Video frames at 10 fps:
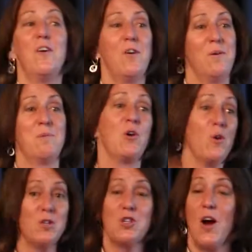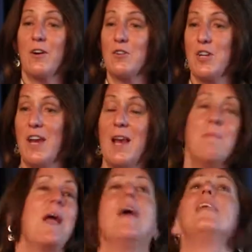her girls' soccer
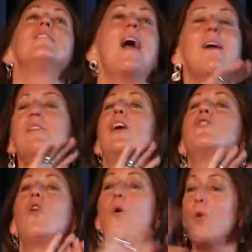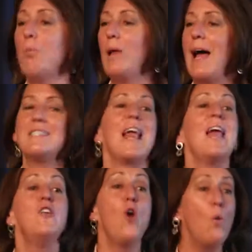team and is having a total blast,
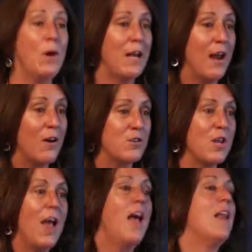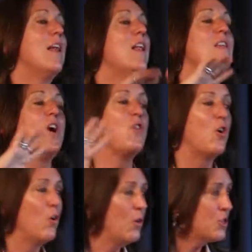and no one cares. None of the other
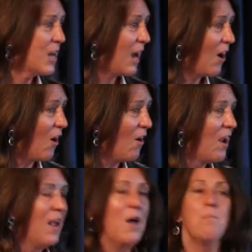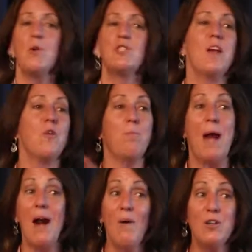girls care. Most of the other
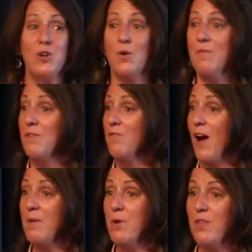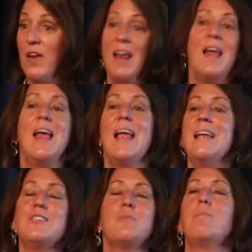parents are even fine with it.
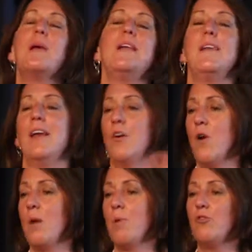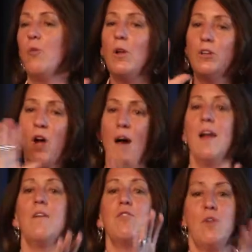It's been incredible. So a
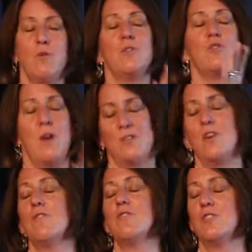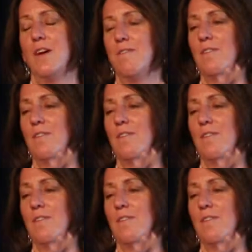lot of youth and transgender so